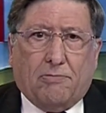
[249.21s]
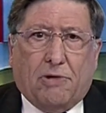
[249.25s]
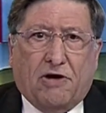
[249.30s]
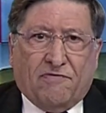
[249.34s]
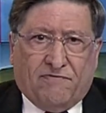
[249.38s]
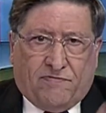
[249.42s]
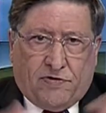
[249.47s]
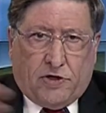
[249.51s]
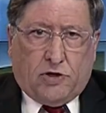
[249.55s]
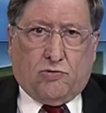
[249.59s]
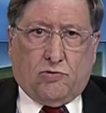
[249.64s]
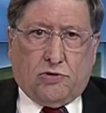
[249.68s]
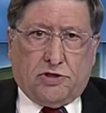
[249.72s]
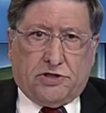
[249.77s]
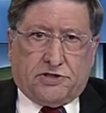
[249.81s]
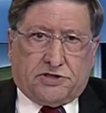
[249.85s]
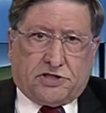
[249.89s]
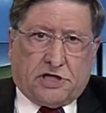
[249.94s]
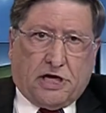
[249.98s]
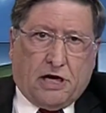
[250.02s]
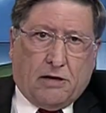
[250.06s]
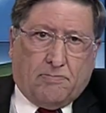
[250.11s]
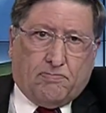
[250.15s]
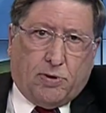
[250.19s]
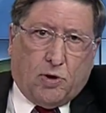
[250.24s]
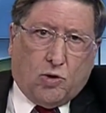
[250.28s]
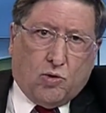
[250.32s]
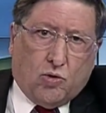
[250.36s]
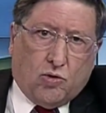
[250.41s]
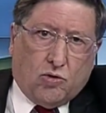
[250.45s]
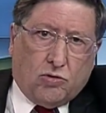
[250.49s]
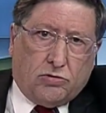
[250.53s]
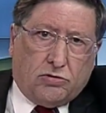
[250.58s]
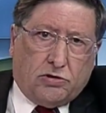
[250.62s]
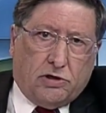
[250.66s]
viewers, a
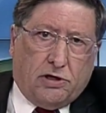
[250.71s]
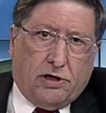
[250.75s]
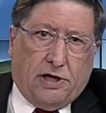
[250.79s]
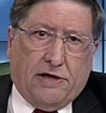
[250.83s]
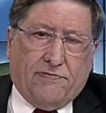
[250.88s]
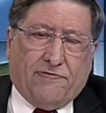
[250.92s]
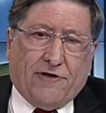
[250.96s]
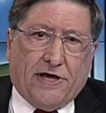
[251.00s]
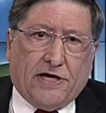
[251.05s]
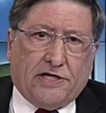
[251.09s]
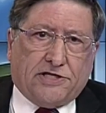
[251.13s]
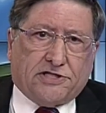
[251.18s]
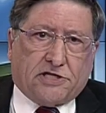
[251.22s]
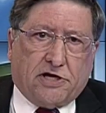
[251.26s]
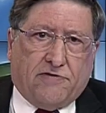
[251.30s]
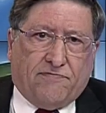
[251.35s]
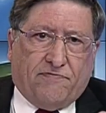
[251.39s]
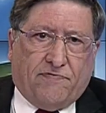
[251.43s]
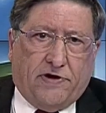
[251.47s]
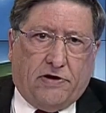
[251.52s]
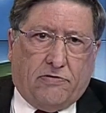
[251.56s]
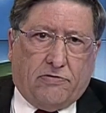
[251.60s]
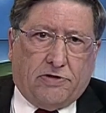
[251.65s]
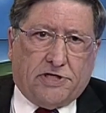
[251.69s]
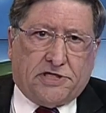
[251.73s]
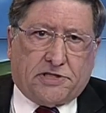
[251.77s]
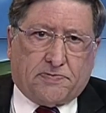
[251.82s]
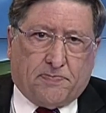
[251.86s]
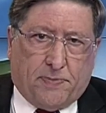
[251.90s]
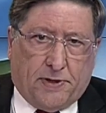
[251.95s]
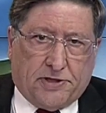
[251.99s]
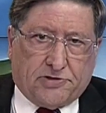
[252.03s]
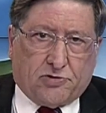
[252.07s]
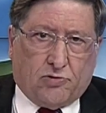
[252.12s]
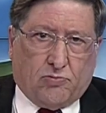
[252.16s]
board. Yeah, that is a very
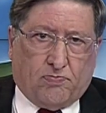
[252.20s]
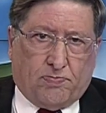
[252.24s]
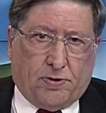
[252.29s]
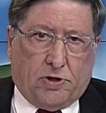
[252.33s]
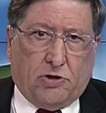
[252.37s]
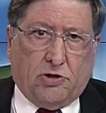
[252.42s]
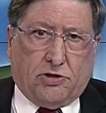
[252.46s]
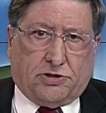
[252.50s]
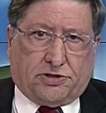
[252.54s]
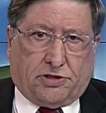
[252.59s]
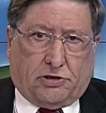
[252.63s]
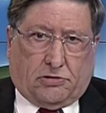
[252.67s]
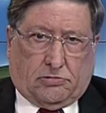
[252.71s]
special person.